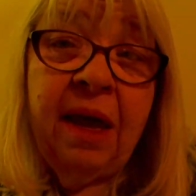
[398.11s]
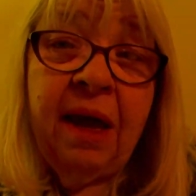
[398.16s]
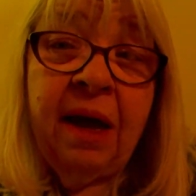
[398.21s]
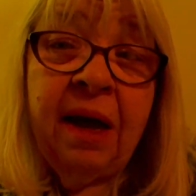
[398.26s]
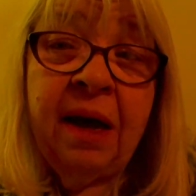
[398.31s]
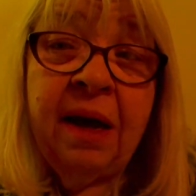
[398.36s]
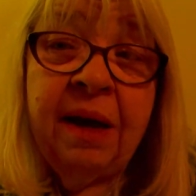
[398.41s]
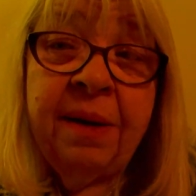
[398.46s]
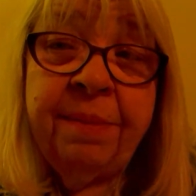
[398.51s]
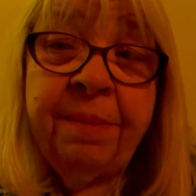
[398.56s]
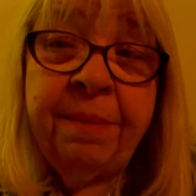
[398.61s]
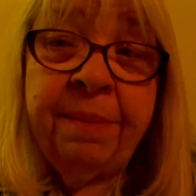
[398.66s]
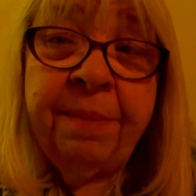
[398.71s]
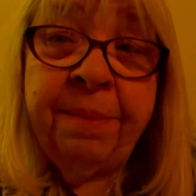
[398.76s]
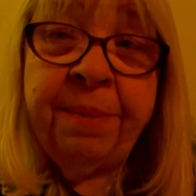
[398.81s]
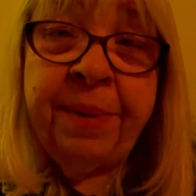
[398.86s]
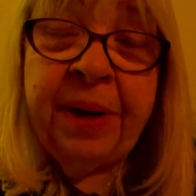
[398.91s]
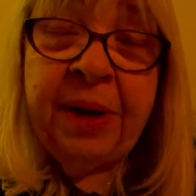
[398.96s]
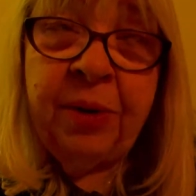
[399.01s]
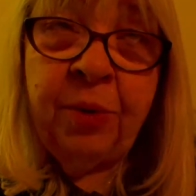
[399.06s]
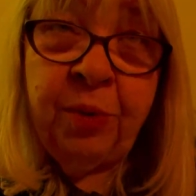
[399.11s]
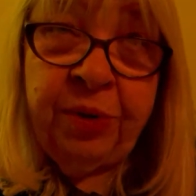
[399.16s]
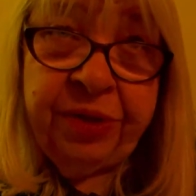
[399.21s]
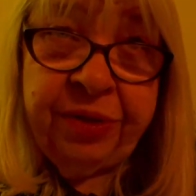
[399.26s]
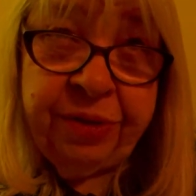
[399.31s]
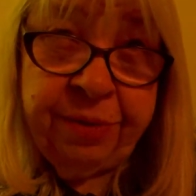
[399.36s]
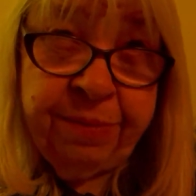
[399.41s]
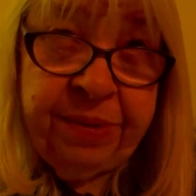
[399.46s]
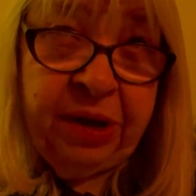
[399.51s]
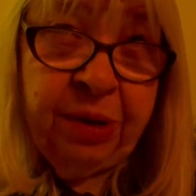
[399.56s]
Uh, but
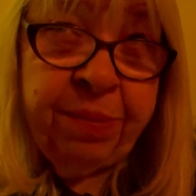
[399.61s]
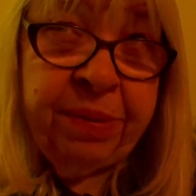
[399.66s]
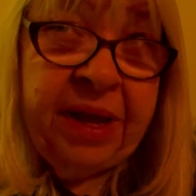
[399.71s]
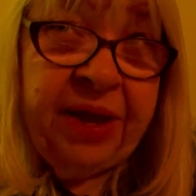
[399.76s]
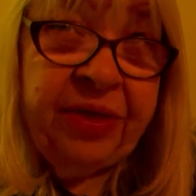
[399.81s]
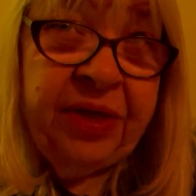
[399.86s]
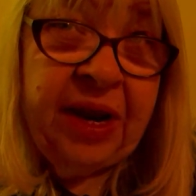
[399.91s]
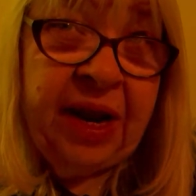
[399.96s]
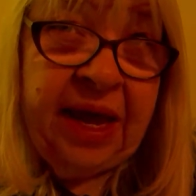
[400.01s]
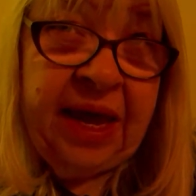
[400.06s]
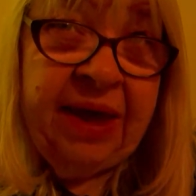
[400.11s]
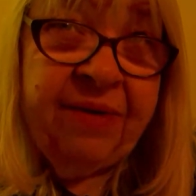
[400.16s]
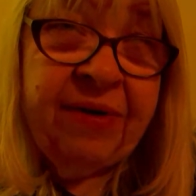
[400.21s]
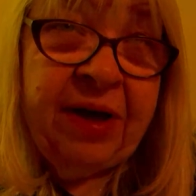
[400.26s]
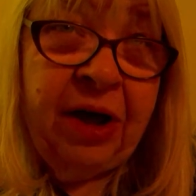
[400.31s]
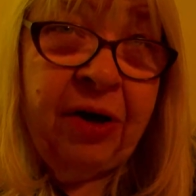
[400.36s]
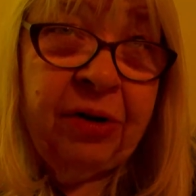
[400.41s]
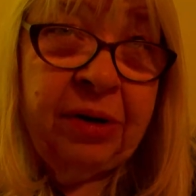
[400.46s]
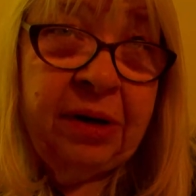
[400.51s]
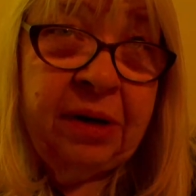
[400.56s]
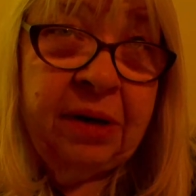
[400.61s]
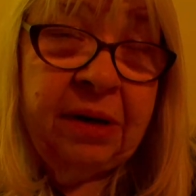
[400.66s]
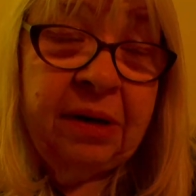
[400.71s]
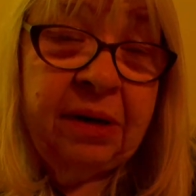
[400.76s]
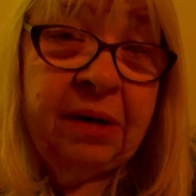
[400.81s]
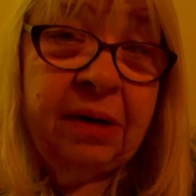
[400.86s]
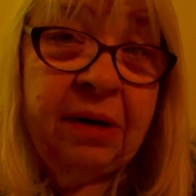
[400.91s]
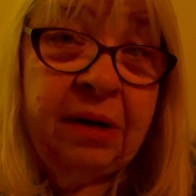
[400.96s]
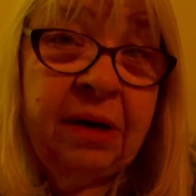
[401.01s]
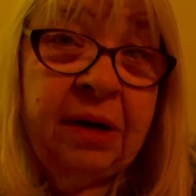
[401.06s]
with the meal plan that I have out,
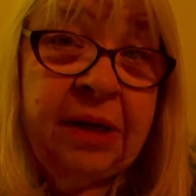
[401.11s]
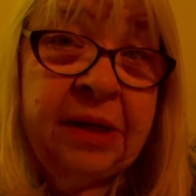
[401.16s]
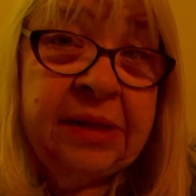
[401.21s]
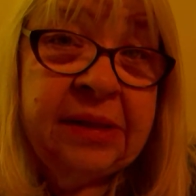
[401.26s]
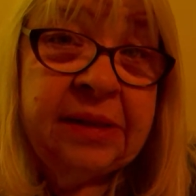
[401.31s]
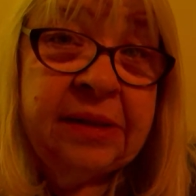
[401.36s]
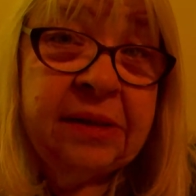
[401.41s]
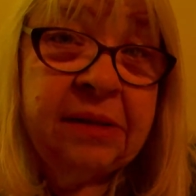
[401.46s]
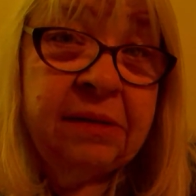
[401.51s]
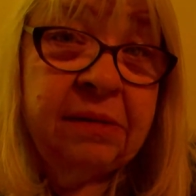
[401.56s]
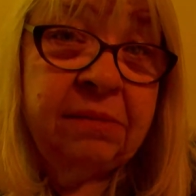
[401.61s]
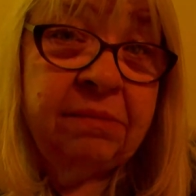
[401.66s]
is